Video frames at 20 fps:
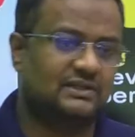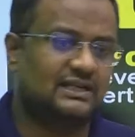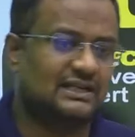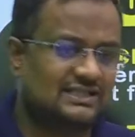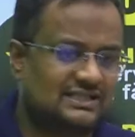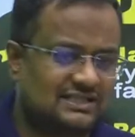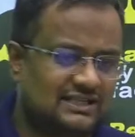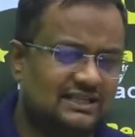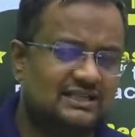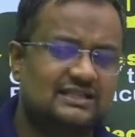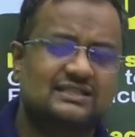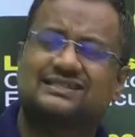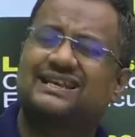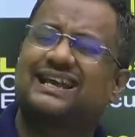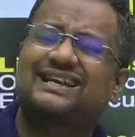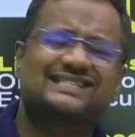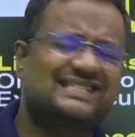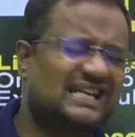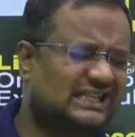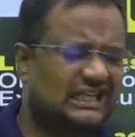Test series
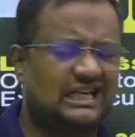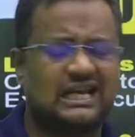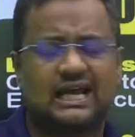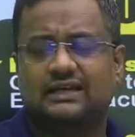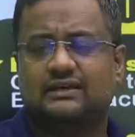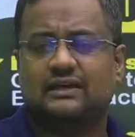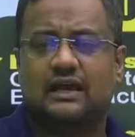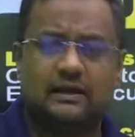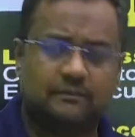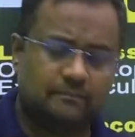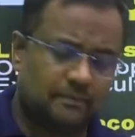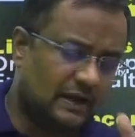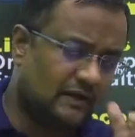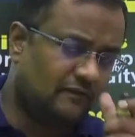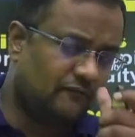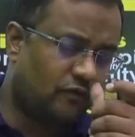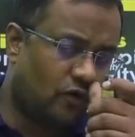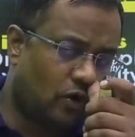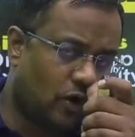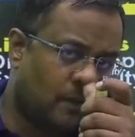exactly like GATE
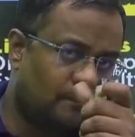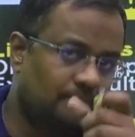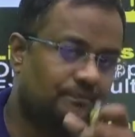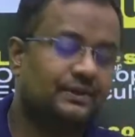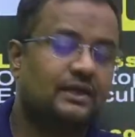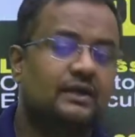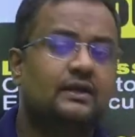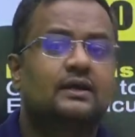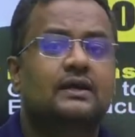platform,